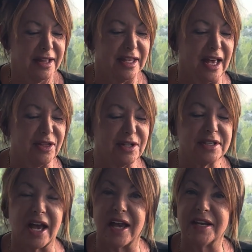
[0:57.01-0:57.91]
The other
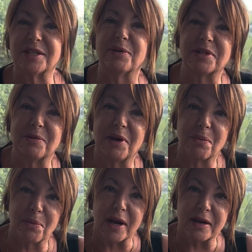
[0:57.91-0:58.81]
side is supposed to be her
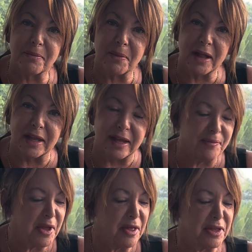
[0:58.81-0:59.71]
pregnant belly.
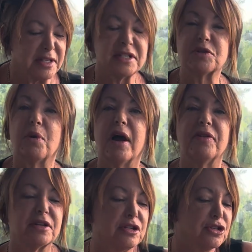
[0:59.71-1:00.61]
This is why
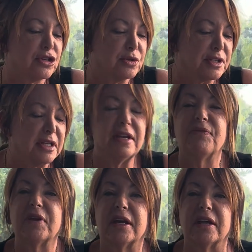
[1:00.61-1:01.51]
this is so
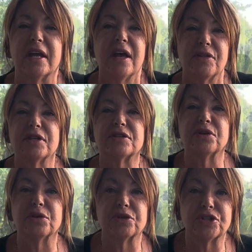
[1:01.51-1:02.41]
significant. This
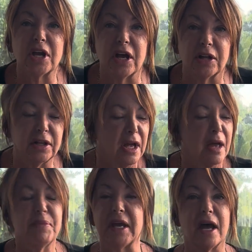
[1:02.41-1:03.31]
little shell,
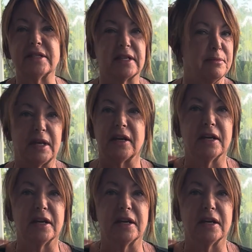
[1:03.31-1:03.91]
Beyonce made an